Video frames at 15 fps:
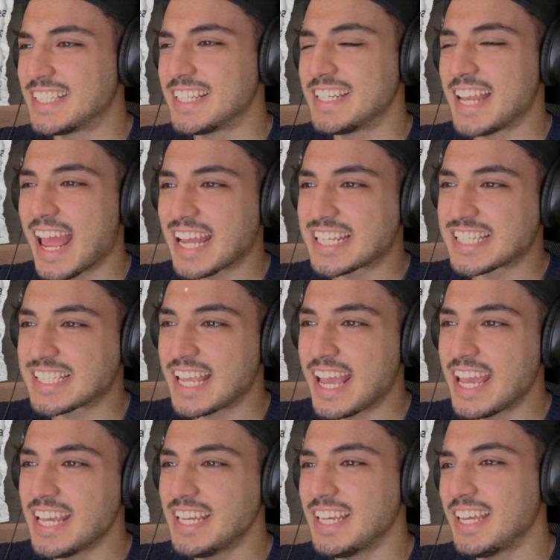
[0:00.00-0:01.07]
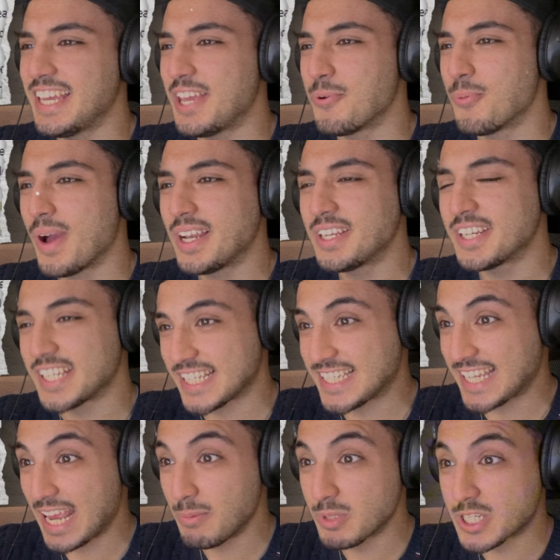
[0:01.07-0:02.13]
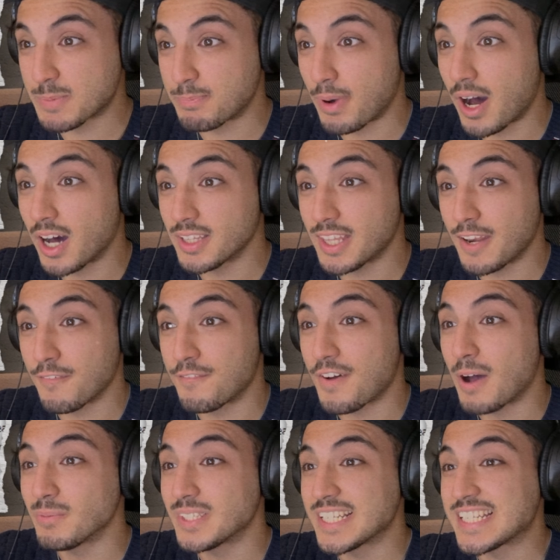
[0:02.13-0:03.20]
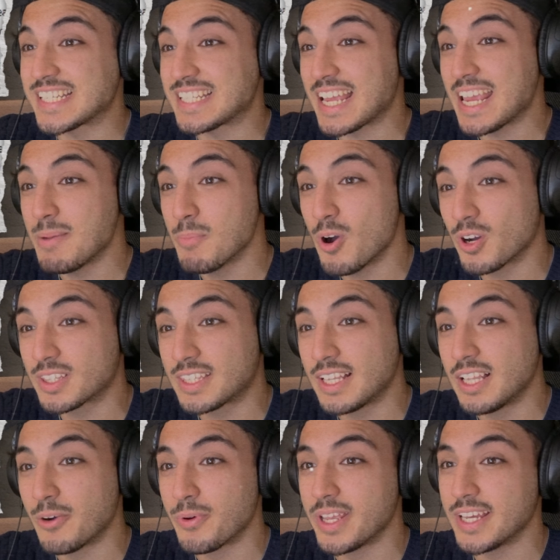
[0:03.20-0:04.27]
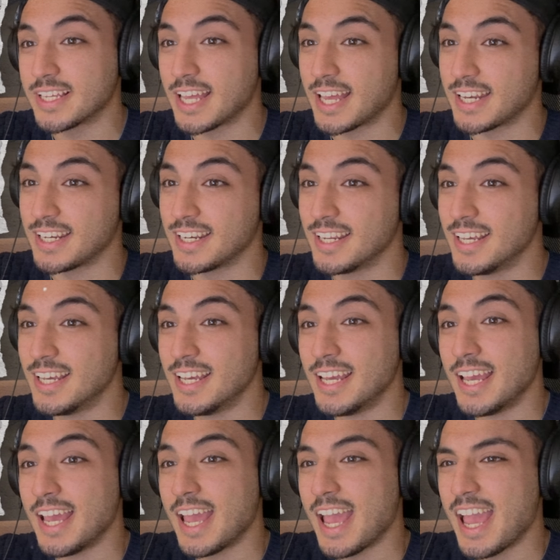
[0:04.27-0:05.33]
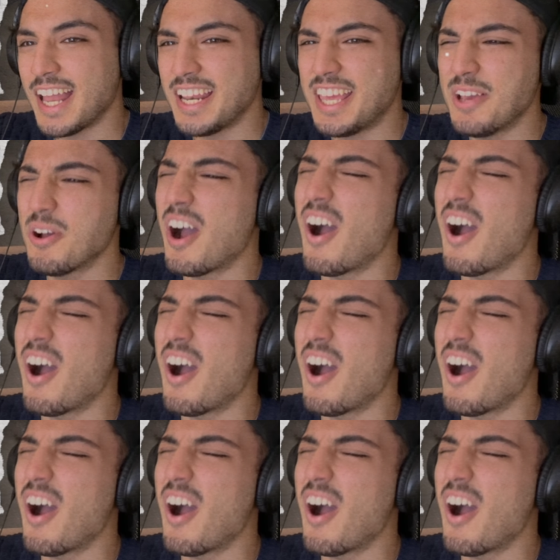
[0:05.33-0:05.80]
The next day, he went to the same spot and found the same octillery again. And he,